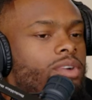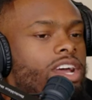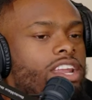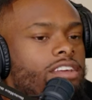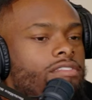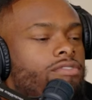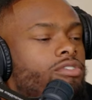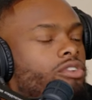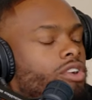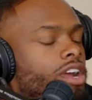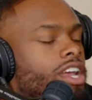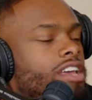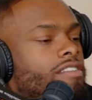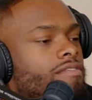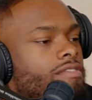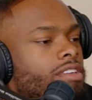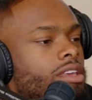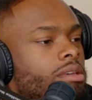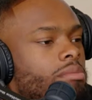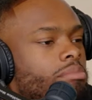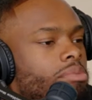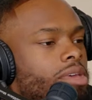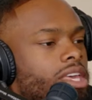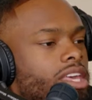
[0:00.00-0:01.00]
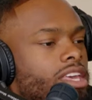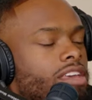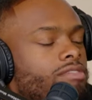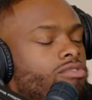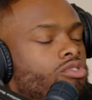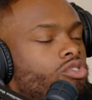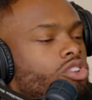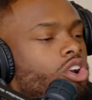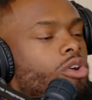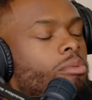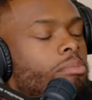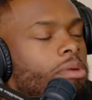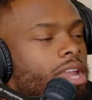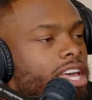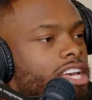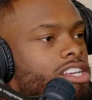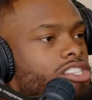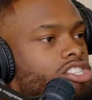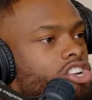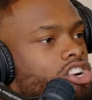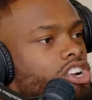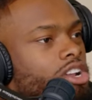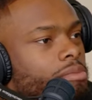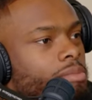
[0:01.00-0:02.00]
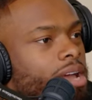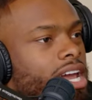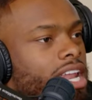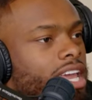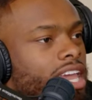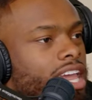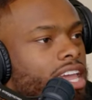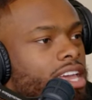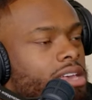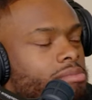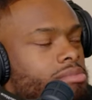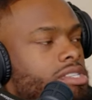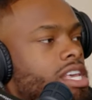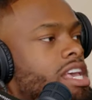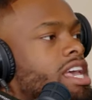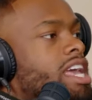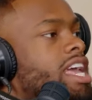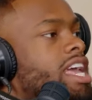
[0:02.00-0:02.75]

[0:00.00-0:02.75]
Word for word: ready for an MVP if you don't play a certain amount of games. That's